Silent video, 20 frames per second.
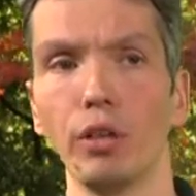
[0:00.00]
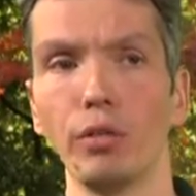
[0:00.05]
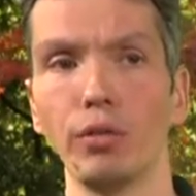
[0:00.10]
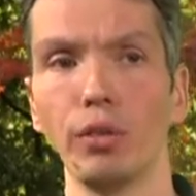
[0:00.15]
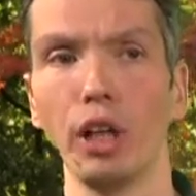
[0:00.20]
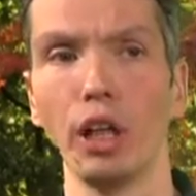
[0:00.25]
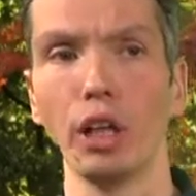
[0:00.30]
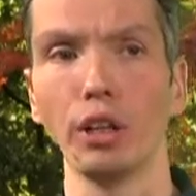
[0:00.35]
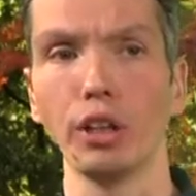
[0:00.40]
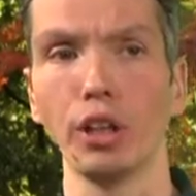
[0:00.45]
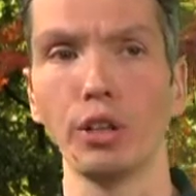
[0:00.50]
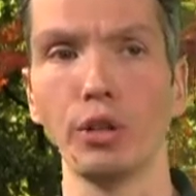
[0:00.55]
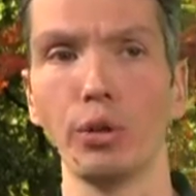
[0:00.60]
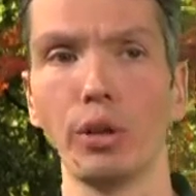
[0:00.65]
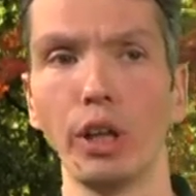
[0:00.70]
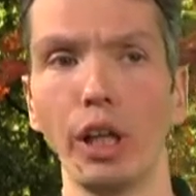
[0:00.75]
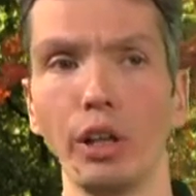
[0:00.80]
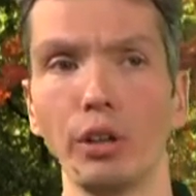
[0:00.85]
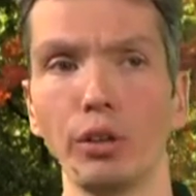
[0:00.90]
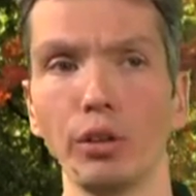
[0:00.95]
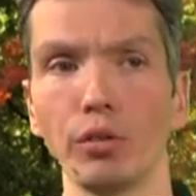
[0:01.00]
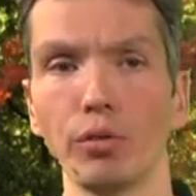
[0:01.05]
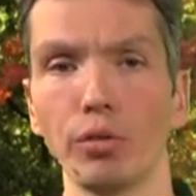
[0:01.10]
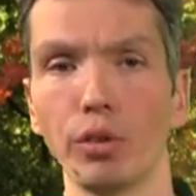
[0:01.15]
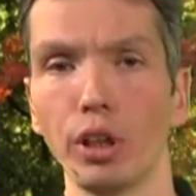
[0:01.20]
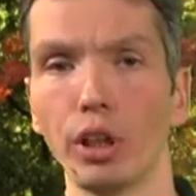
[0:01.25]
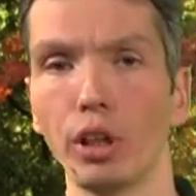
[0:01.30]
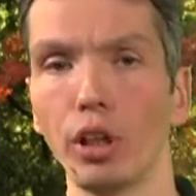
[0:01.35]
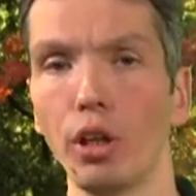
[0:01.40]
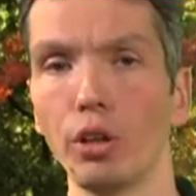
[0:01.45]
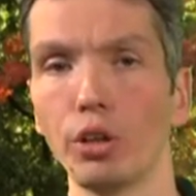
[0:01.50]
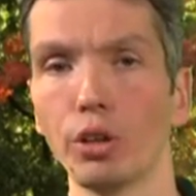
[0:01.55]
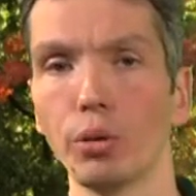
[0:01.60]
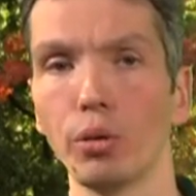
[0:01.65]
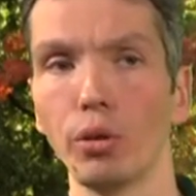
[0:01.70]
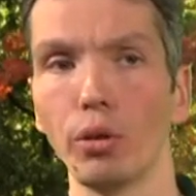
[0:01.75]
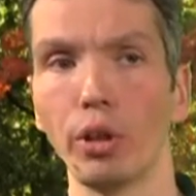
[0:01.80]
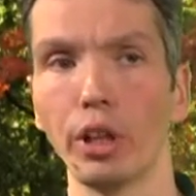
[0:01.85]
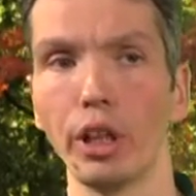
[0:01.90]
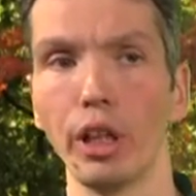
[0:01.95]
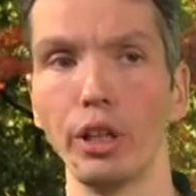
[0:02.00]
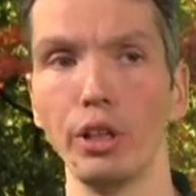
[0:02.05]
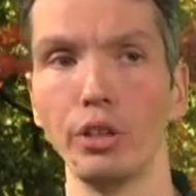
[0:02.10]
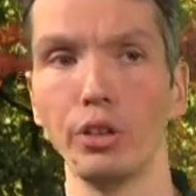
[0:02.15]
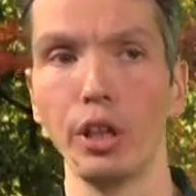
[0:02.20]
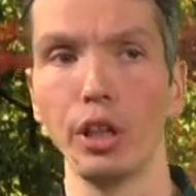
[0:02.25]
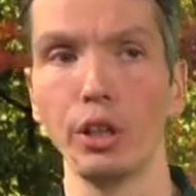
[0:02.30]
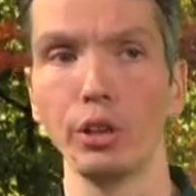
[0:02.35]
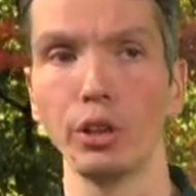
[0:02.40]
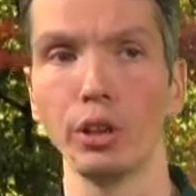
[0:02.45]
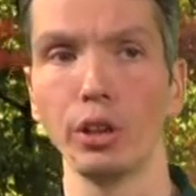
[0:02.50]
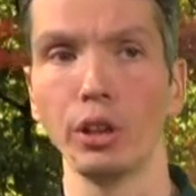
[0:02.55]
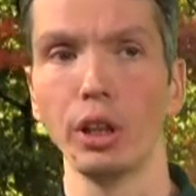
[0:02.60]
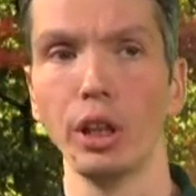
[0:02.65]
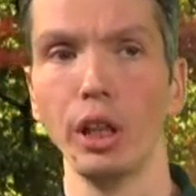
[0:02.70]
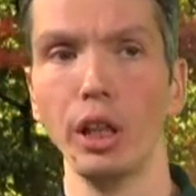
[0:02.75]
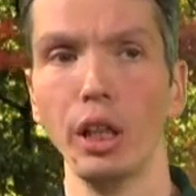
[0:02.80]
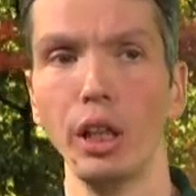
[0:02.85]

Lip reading: art education for a cultural organization,